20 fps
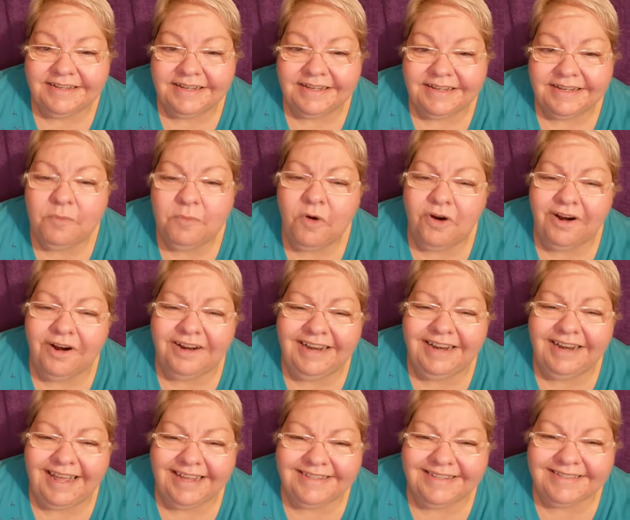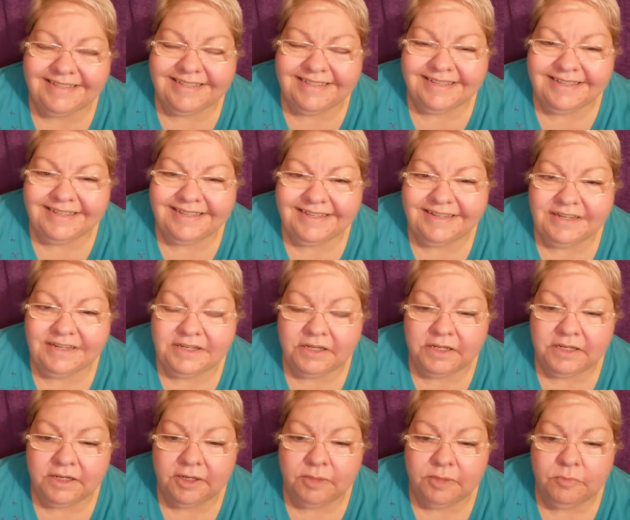more or less.
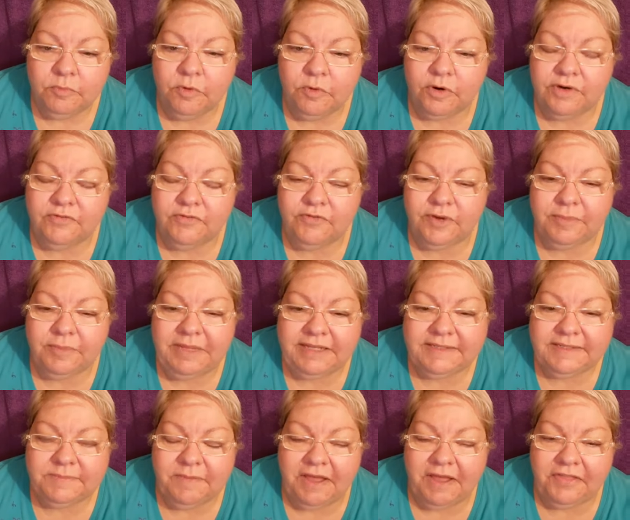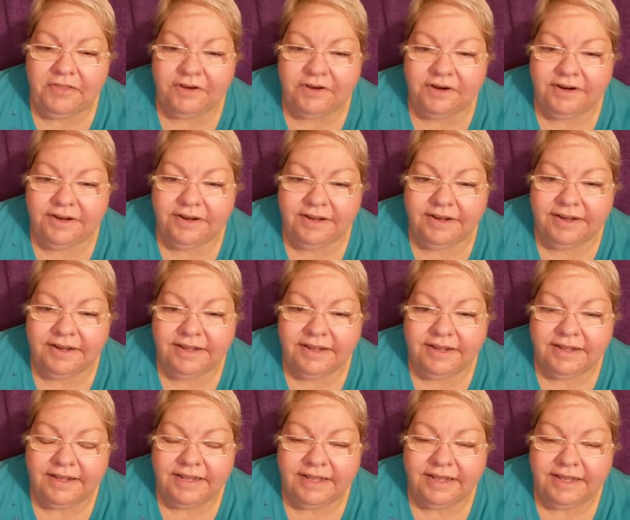More from his mother.
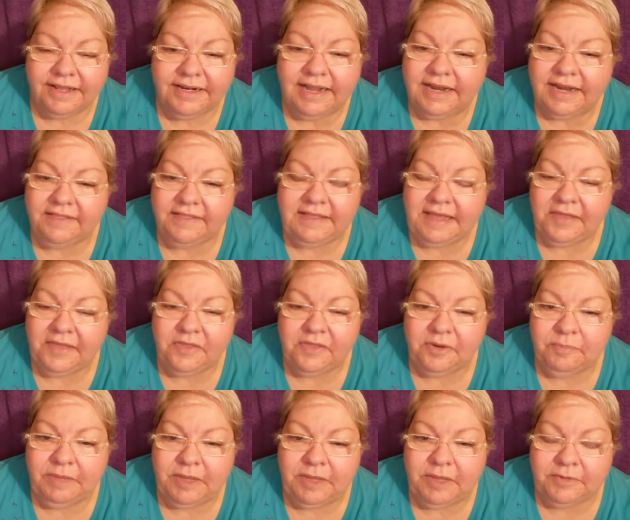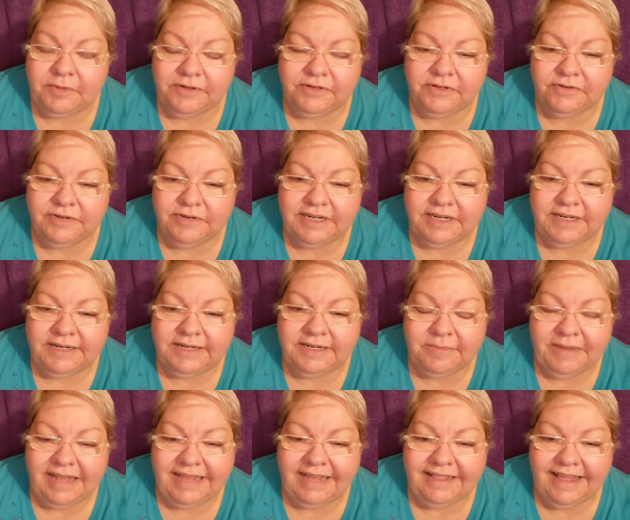None of the other people treated him
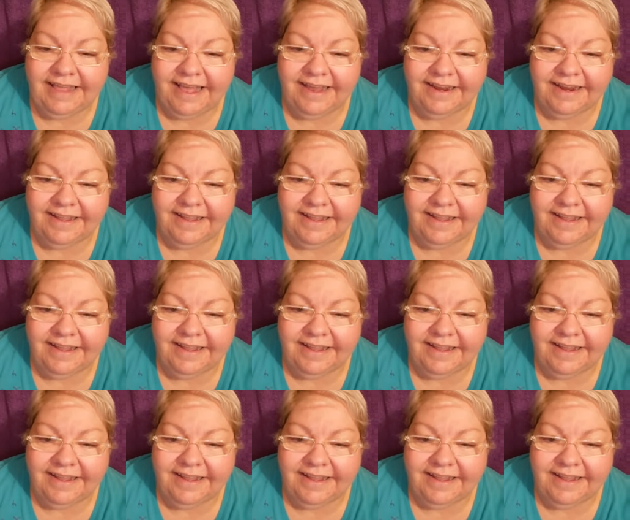like that.